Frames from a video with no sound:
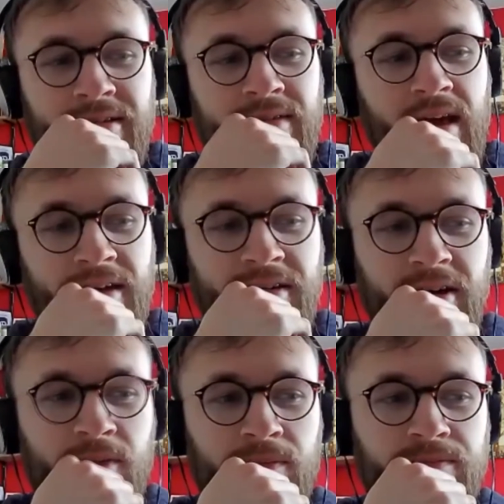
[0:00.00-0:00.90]
and
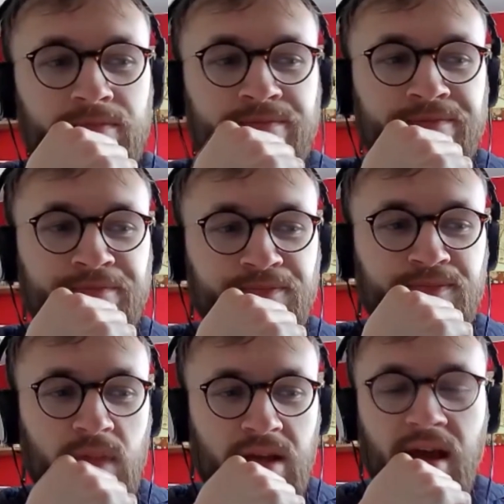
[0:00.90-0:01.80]

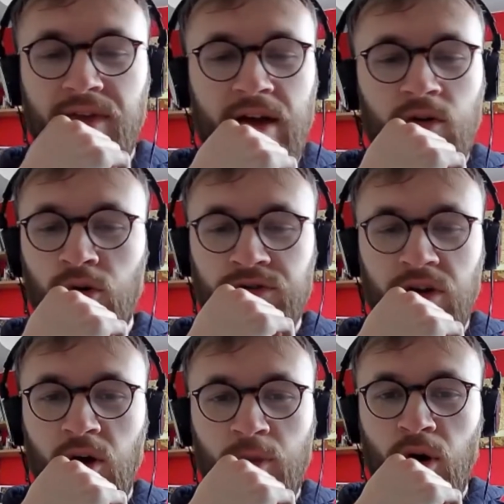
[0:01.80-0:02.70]
yeah, that caused a
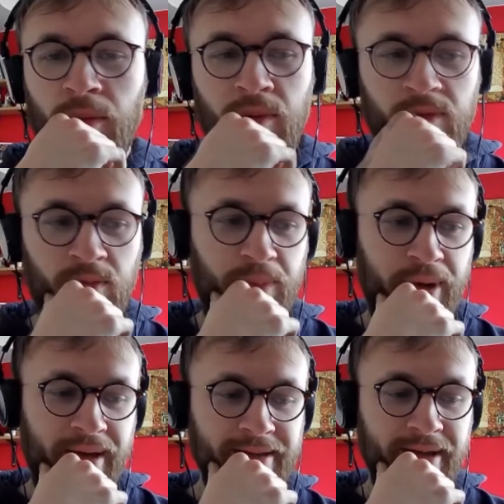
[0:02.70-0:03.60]
lot of problems.
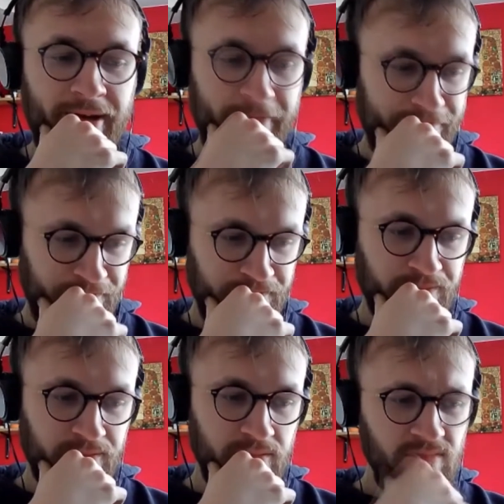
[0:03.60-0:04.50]
But you know,
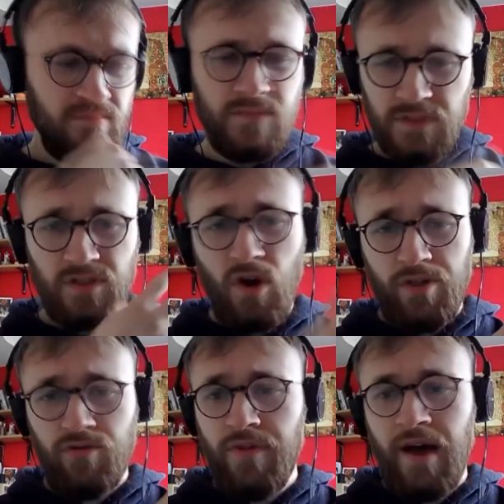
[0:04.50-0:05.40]
got
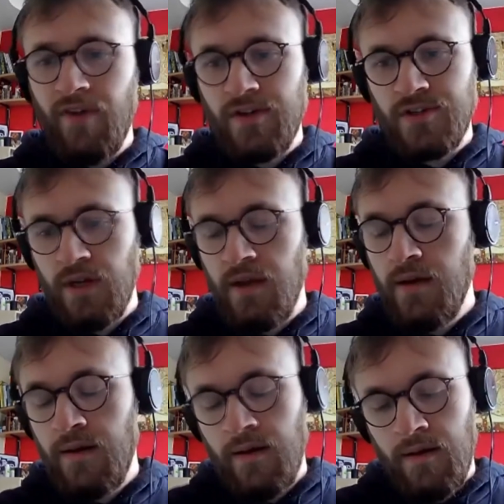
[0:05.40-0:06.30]
through that eventually.
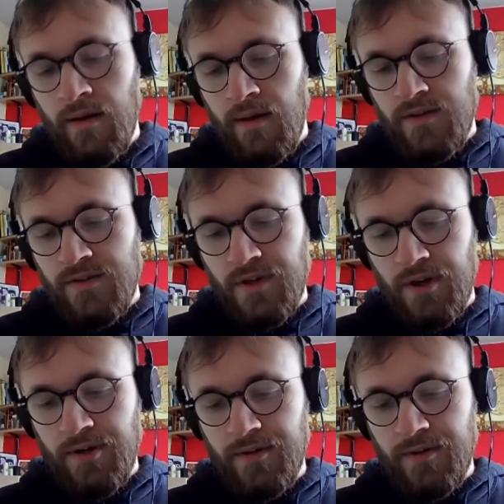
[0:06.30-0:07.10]
So